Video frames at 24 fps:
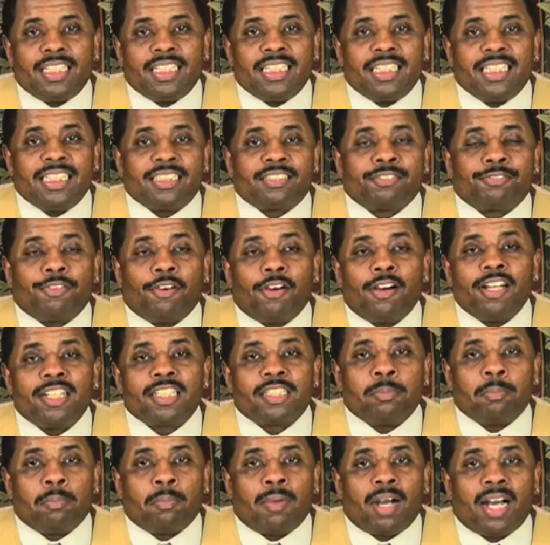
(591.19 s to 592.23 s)
As far
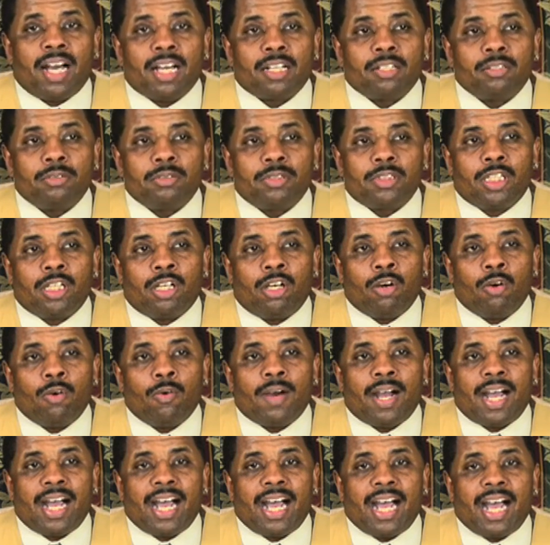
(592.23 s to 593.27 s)
as models
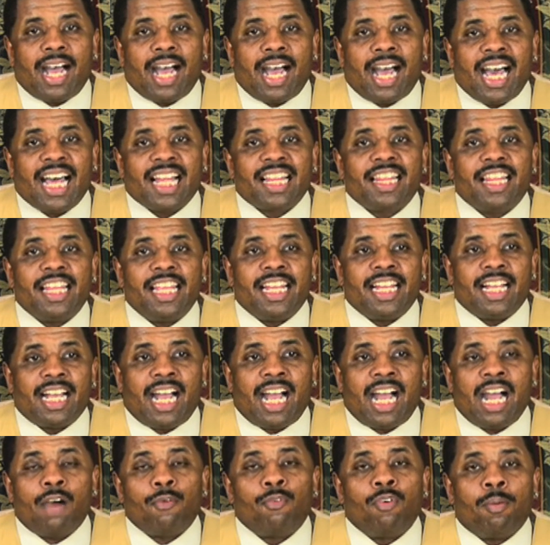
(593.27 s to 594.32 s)
go, I think
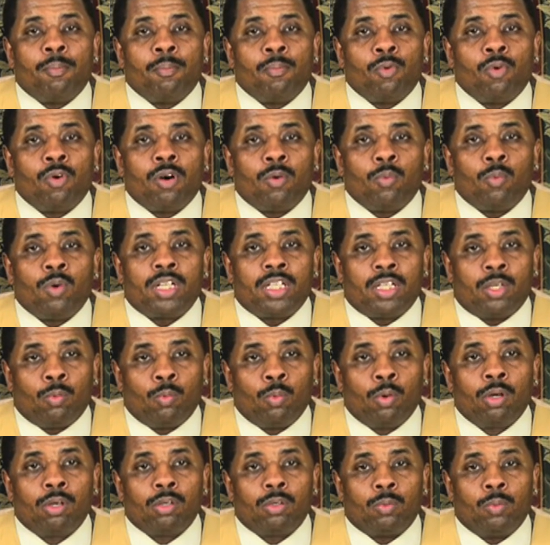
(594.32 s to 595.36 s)
I would more want to
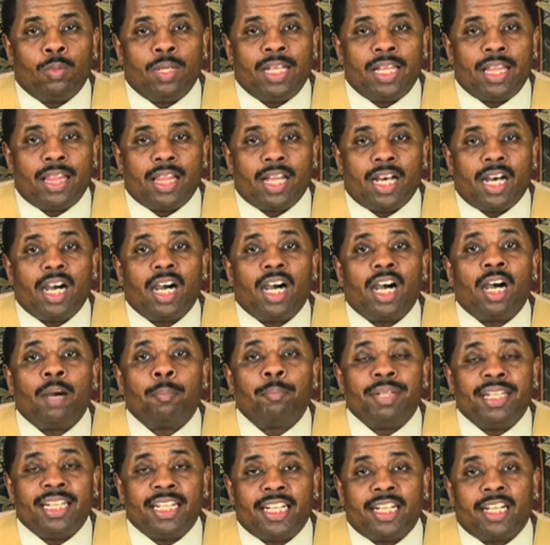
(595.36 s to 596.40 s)
work with
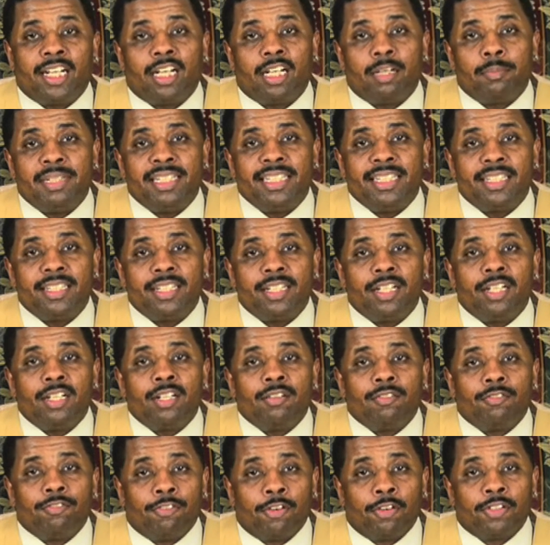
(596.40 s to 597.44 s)
up and coming
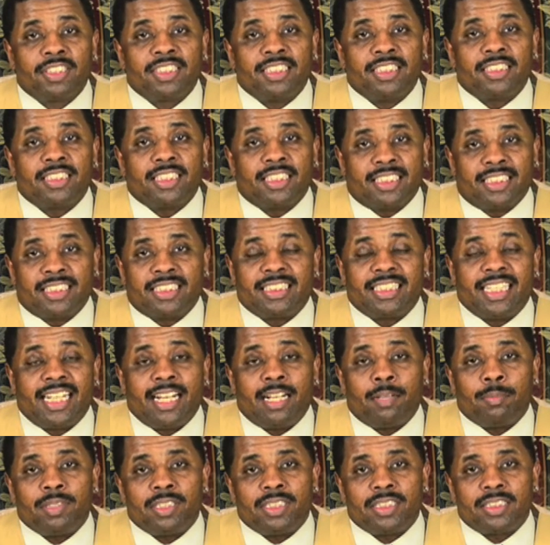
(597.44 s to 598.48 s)
versus
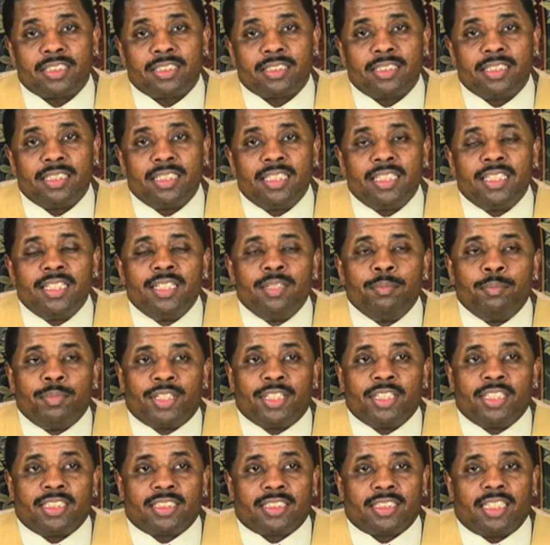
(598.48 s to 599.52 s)
established,
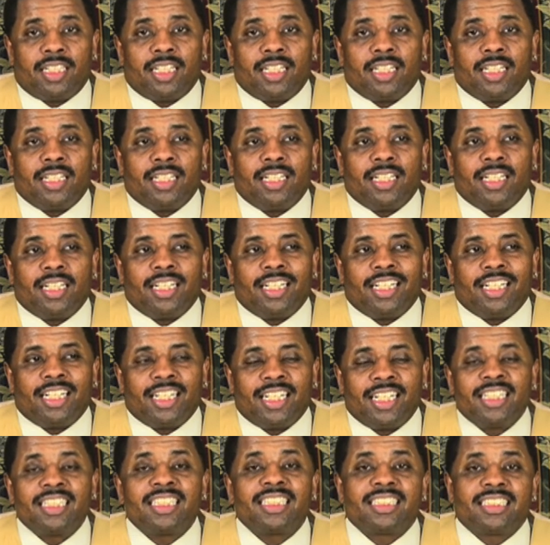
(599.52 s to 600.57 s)
because
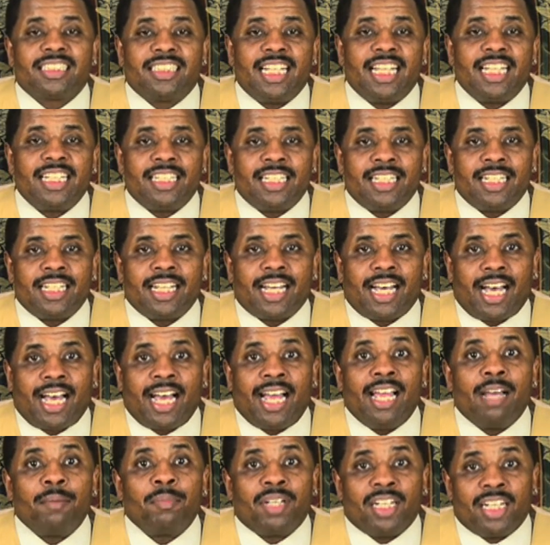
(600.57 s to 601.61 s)
understanding
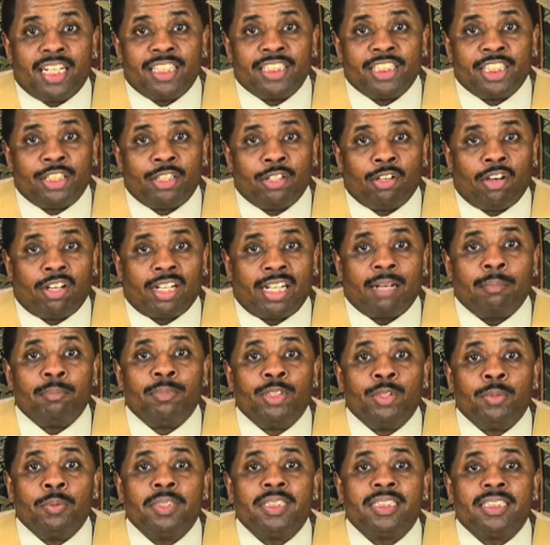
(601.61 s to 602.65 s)
I am an underdog. I'm
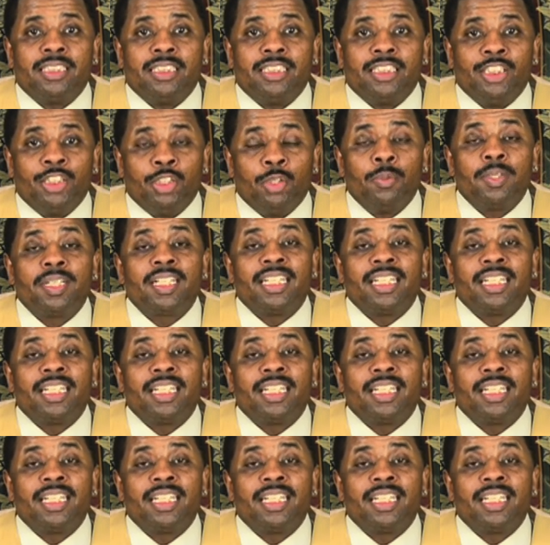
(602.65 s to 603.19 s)
new in